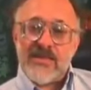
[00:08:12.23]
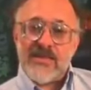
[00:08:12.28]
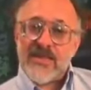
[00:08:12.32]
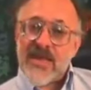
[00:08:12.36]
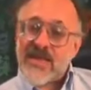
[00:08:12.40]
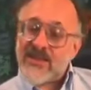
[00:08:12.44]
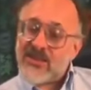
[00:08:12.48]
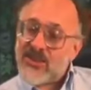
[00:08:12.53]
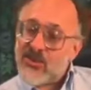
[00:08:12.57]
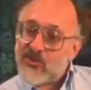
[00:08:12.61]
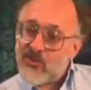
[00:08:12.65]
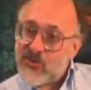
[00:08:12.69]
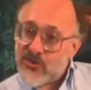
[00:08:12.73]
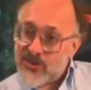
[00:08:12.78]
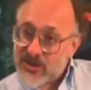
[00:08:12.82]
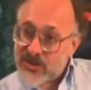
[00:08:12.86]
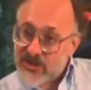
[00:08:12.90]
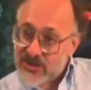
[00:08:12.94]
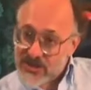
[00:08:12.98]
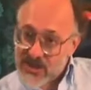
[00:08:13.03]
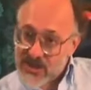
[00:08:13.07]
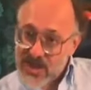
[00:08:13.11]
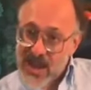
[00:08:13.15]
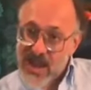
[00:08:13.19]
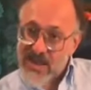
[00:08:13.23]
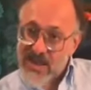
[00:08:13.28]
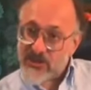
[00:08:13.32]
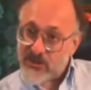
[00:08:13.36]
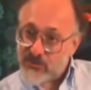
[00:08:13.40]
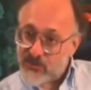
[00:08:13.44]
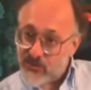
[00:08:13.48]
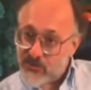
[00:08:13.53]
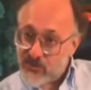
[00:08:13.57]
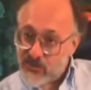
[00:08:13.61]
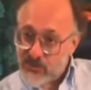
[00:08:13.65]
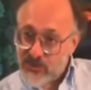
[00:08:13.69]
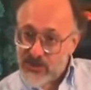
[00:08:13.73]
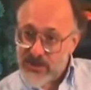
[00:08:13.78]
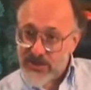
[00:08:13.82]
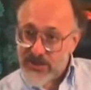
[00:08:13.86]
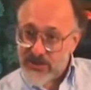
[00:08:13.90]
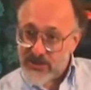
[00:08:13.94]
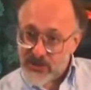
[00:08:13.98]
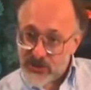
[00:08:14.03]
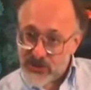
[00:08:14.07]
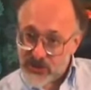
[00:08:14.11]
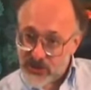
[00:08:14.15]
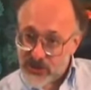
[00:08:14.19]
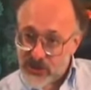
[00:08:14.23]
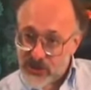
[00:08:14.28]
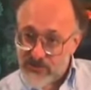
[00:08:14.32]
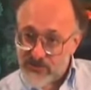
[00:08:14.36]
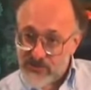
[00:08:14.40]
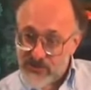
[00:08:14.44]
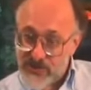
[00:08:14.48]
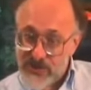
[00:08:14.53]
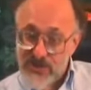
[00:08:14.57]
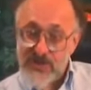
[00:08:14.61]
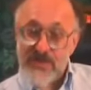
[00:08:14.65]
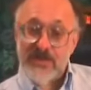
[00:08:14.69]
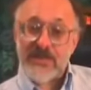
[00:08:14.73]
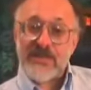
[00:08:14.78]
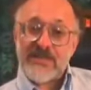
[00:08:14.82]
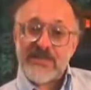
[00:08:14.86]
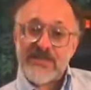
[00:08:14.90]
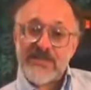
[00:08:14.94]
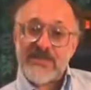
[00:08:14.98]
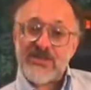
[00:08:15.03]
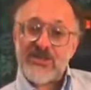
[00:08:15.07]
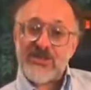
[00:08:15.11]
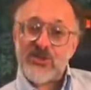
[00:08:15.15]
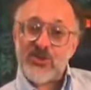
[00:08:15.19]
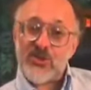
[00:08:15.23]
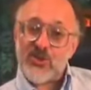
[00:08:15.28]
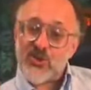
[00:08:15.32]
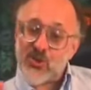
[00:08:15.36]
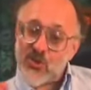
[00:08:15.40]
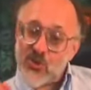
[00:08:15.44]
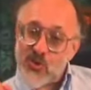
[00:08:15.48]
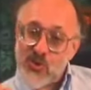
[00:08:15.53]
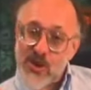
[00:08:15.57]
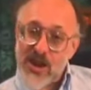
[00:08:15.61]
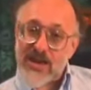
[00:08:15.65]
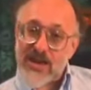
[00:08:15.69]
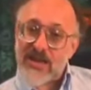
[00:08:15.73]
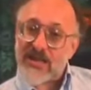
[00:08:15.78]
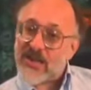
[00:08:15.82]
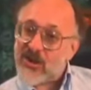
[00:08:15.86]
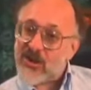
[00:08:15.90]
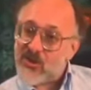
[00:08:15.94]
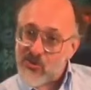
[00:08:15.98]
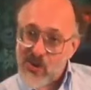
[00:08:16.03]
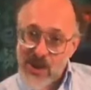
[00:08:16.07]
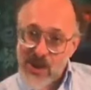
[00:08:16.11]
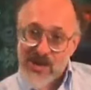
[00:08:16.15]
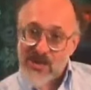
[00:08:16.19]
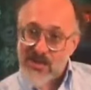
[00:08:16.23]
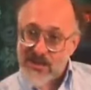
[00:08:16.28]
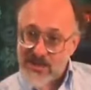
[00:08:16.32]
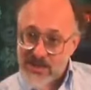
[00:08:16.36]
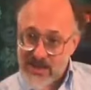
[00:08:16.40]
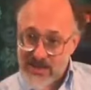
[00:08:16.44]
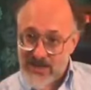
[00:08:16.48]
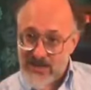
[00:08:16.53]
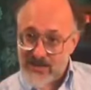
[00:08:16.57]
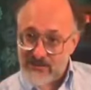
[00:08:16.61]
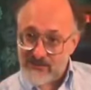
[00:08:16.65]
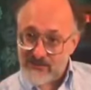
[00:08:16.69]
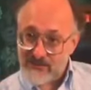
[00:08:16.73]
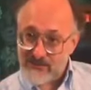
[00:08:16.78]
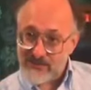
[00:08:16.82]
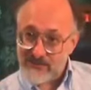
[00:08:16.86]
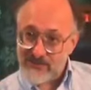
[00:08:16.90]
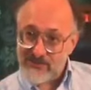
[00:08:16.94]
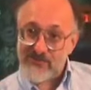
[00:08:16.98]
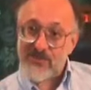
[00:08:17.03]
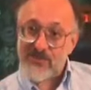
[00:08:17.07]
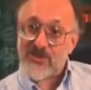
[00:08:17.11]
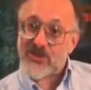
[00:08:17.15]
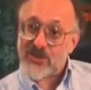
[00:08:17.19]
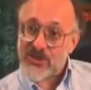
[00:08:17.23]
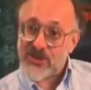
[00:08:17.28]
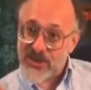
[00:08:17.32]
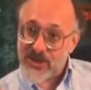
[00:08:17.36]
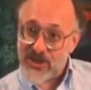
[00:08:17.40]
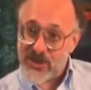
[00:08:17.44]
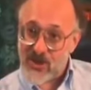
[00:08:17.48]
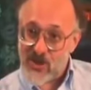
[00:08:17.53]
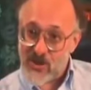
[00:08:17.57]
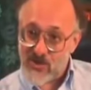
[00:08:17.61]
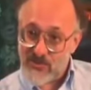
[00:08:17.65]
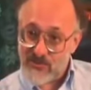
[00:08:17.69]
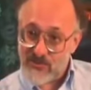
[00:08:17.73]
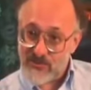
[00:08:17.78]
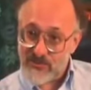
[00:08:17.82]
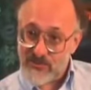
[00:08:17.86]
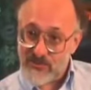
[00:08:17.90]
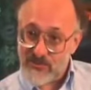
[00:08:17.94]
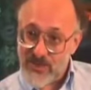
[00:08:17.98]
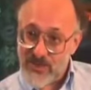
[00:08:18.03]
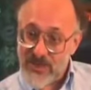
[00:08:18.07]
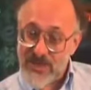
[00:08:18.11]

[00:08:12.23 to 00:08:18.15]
that the attachment relationship is directly regulating the genome.